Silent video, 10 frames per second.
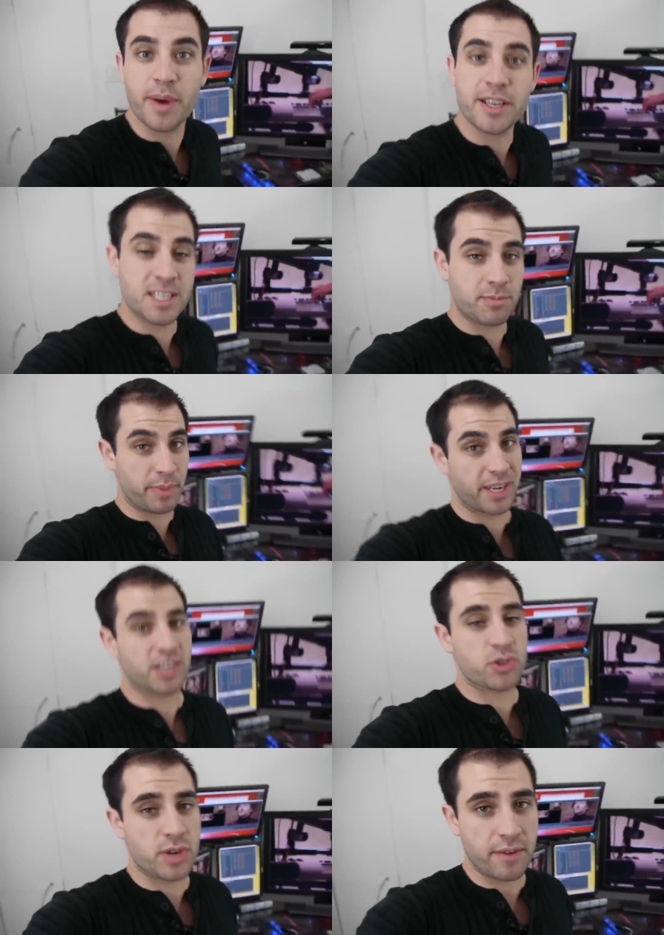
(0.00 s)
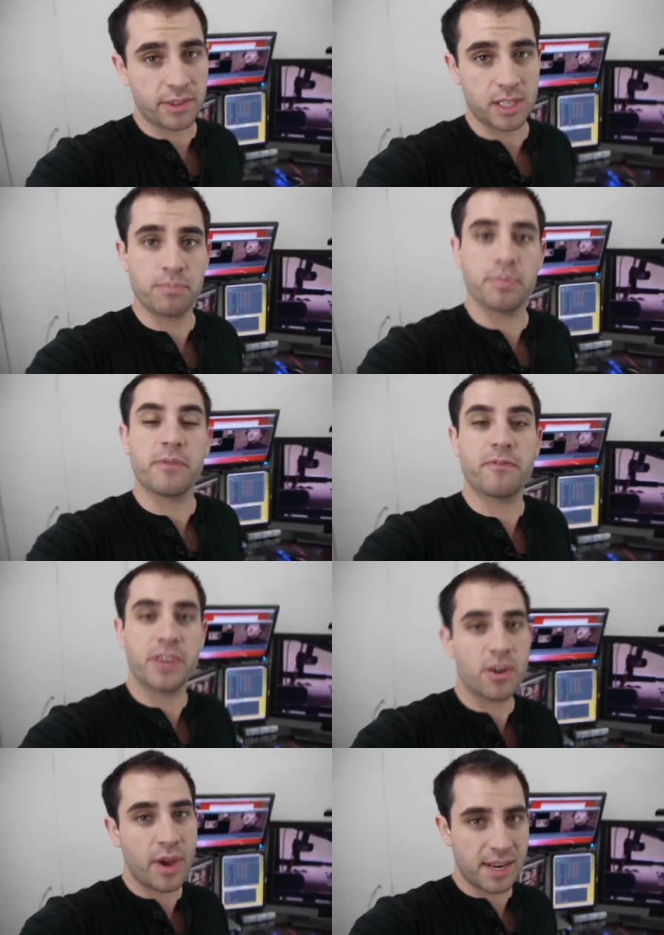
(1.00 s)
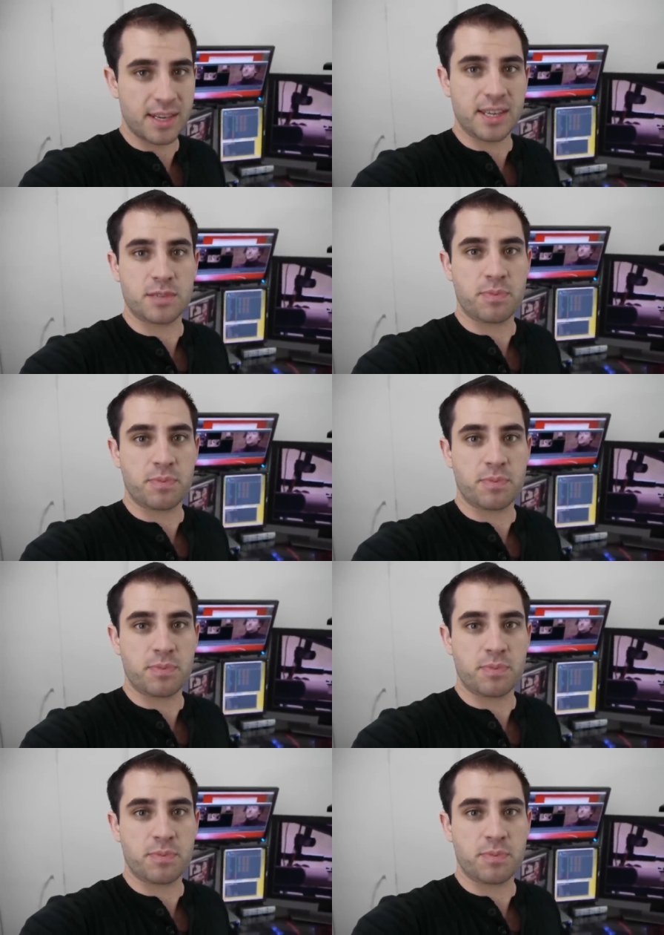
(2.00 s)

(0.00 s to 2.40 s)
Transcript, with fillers: might seem a bit extravagant, but video editing